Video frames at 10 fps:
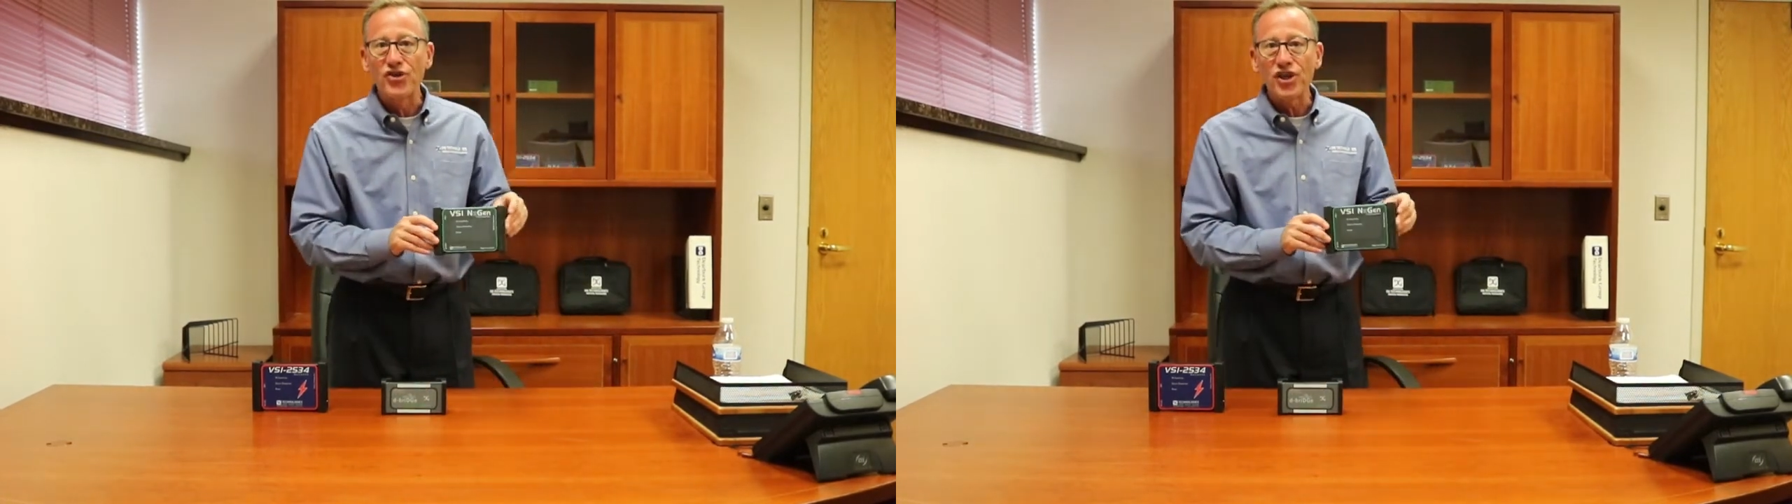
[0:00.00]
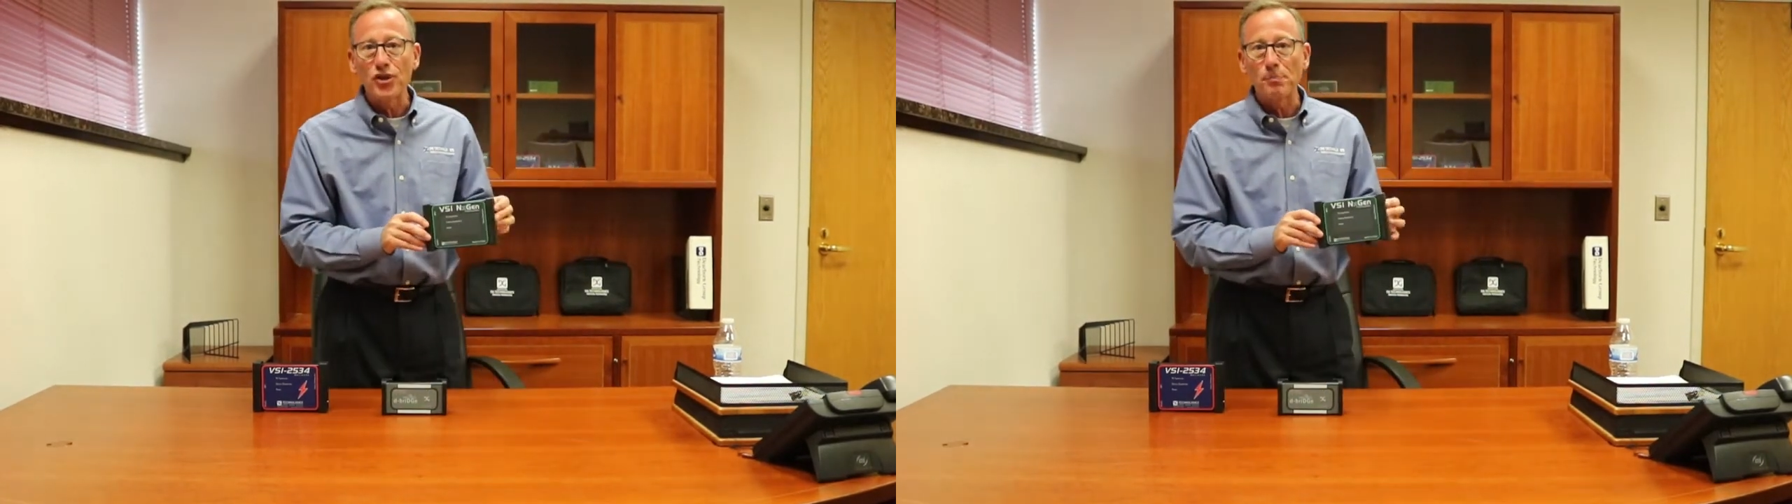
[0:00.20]

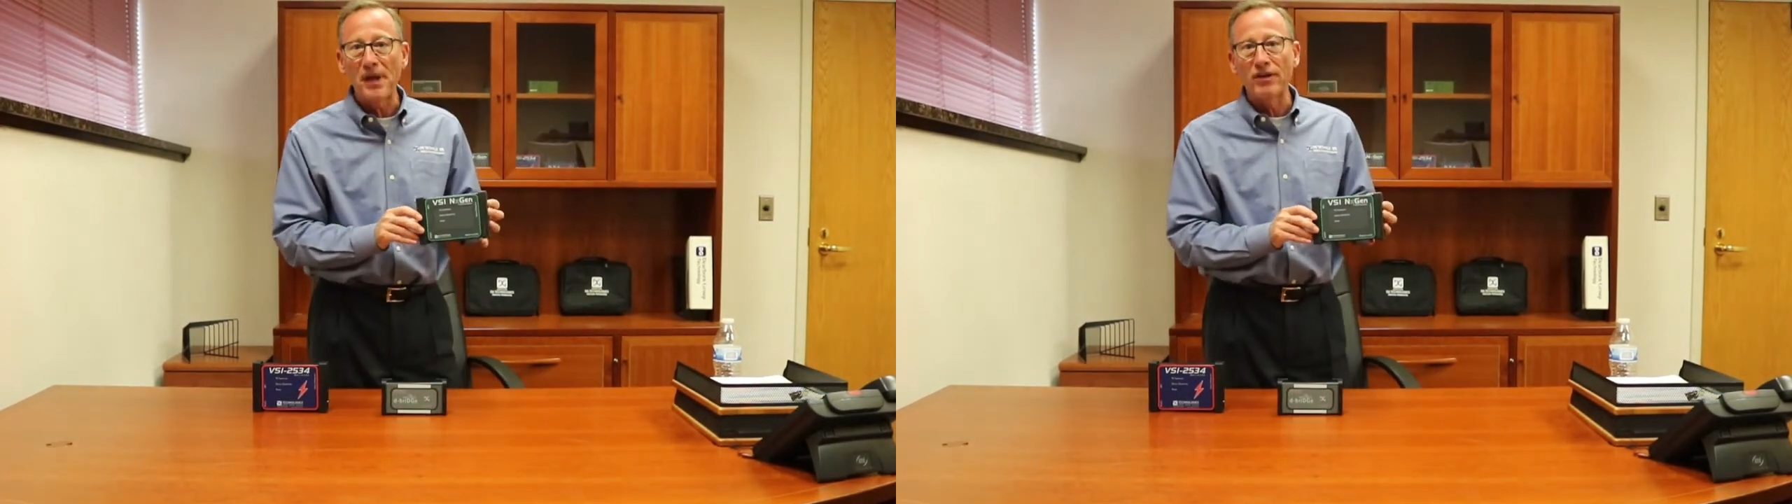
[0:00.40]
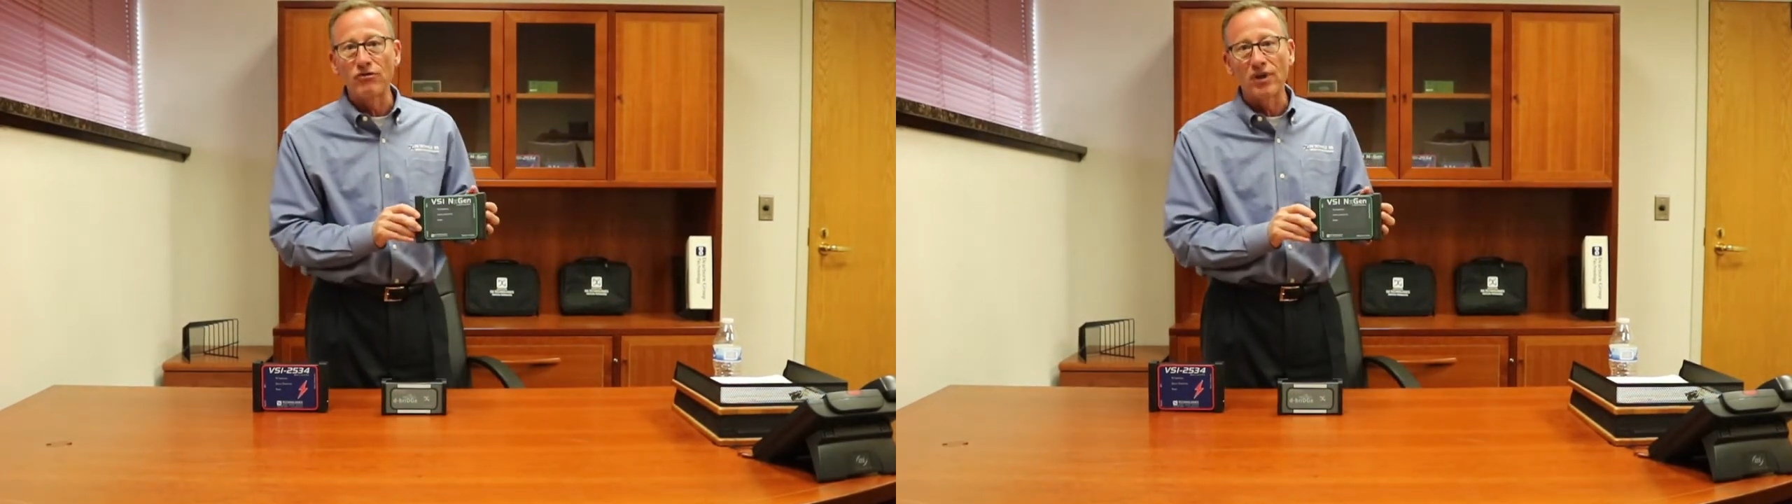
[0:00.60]
just
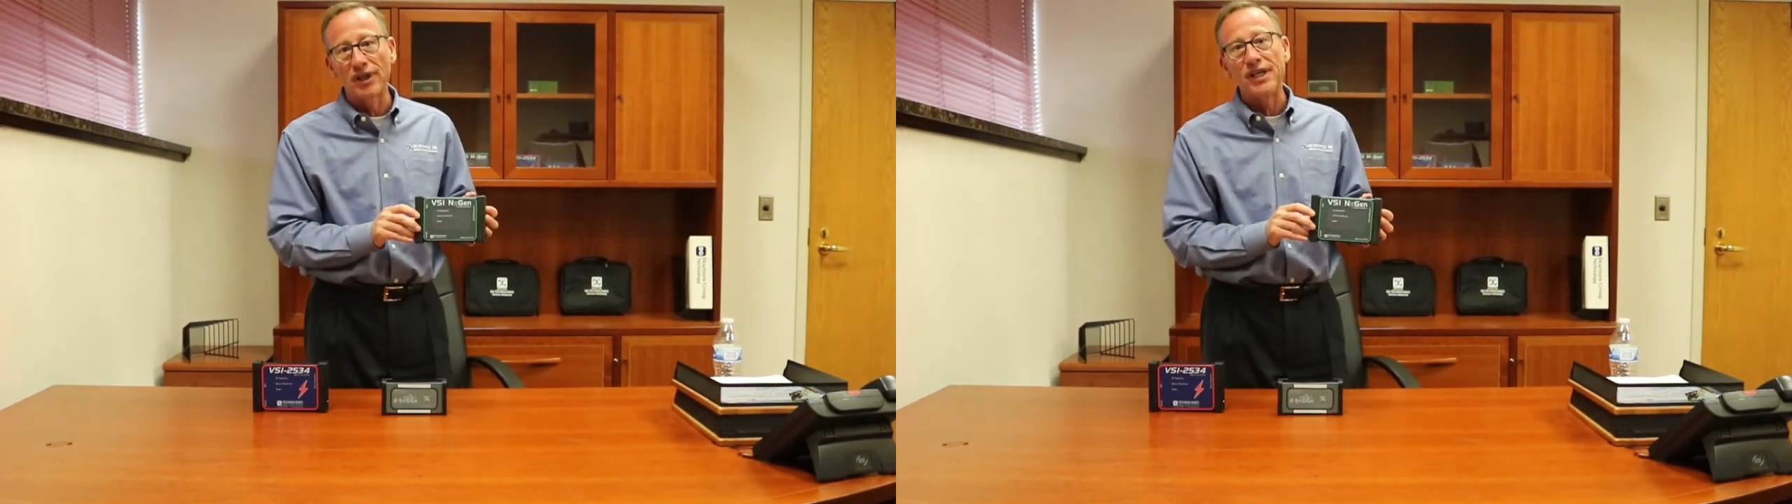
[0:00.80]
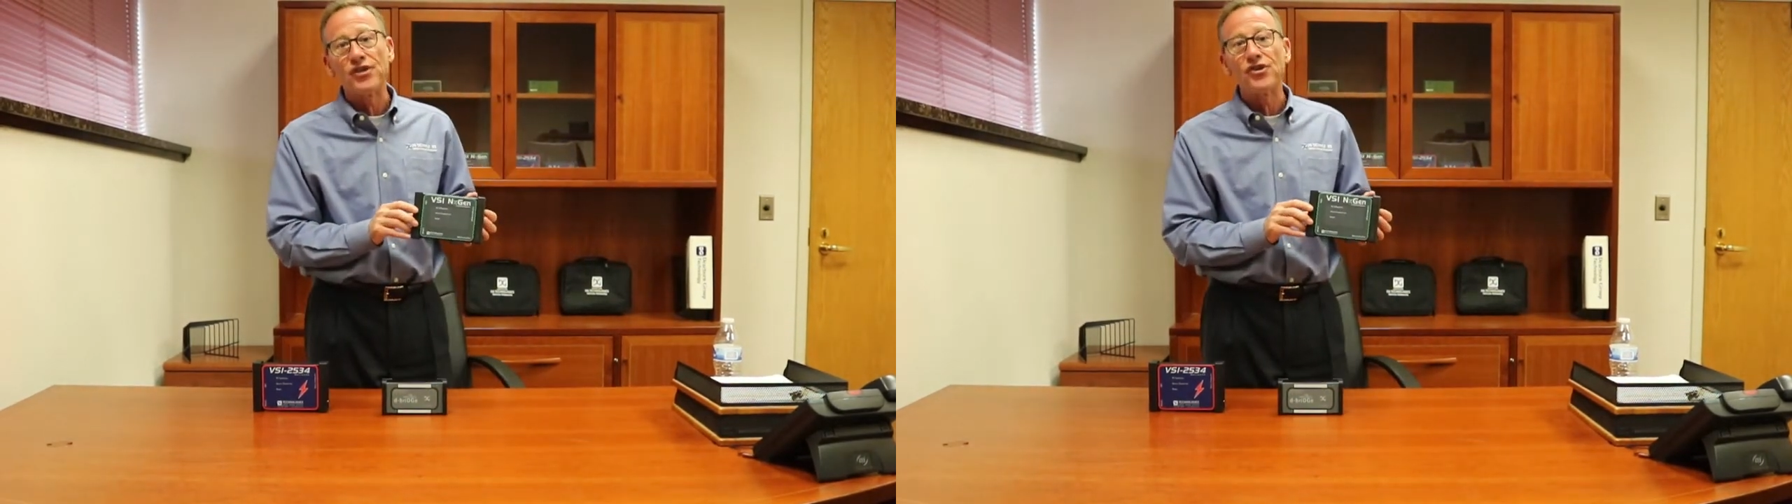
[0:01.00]
been
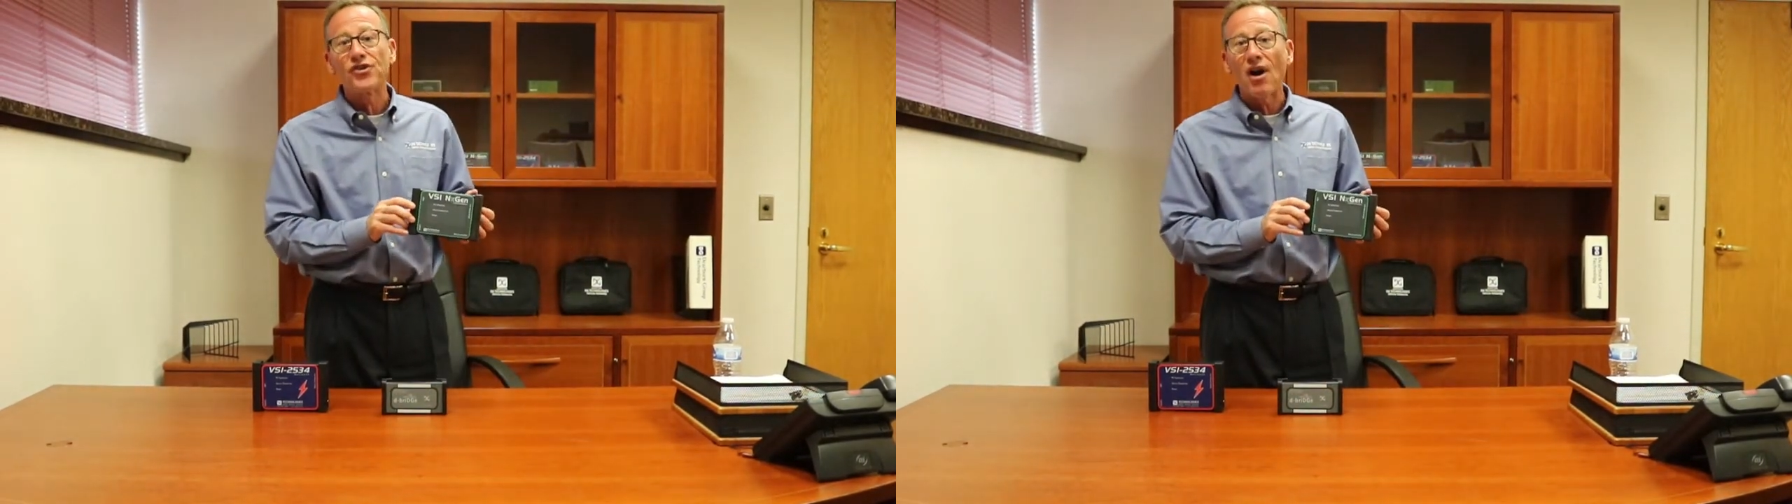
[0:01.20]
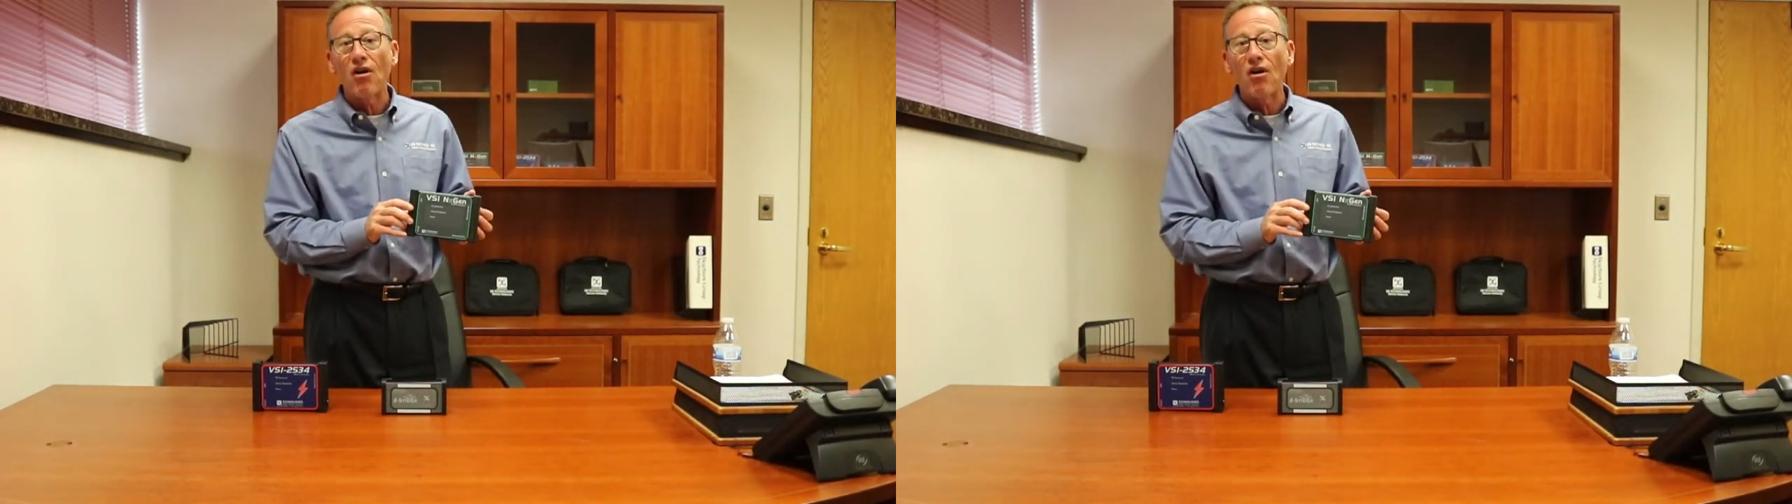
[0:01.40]
released.